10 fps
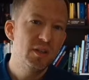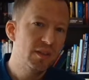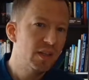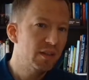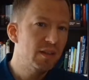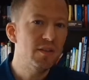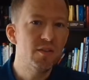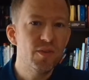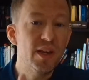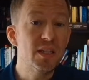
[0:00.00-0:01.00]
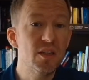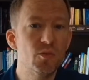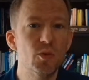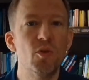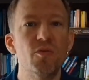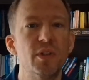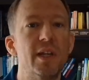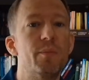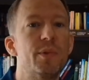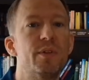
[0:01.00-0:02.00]
that these phases would
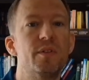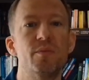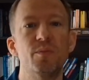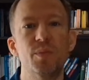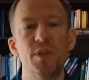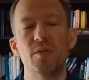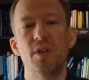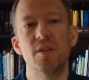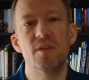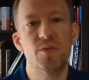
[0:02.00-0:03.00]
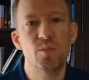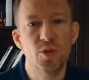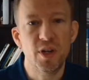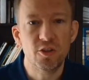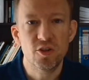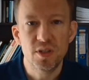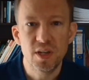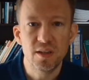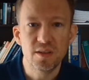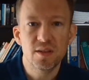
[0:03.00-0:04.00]
overlap between the different production
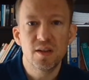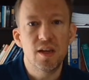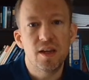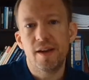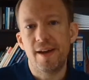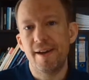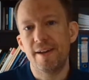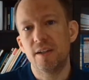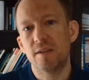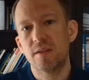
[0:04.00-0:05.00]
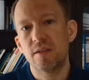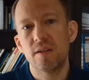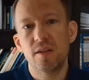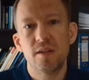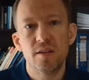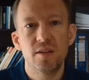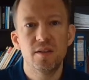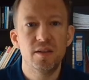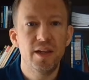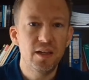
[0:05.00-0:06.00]
states. And
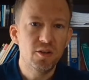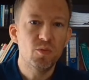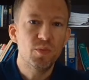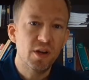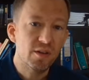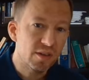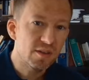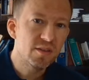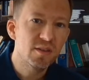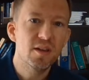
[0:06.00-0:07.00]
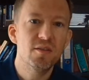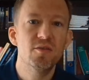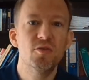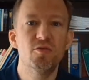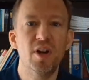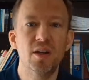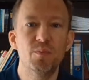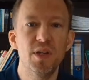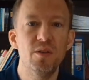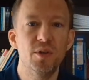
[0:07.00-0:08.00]
they compared this then to
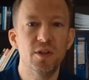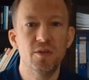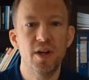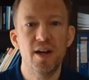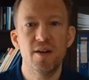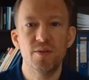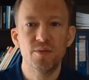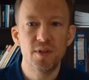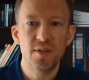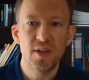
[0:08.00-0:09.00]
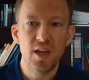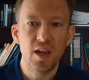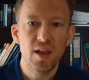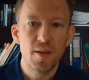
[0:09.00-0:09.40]
rugby, where you have, let's say,